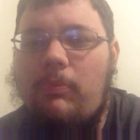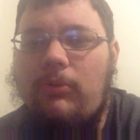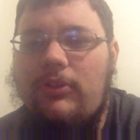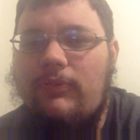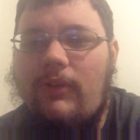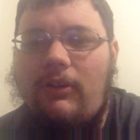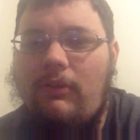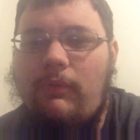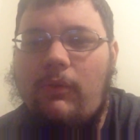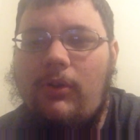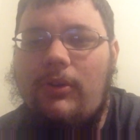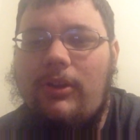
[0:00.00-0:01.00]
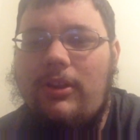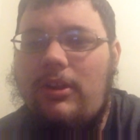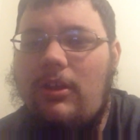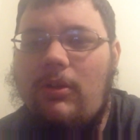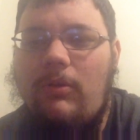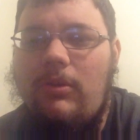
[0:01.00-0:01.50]
please Fallout 4,
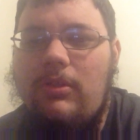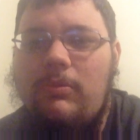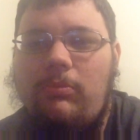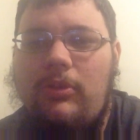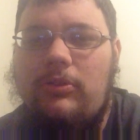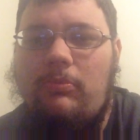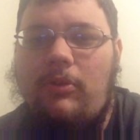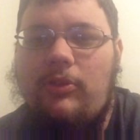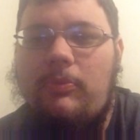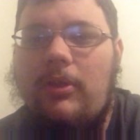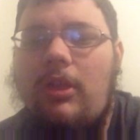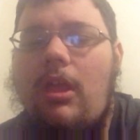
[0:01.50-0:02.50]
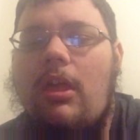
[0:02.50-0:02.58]
please impress me.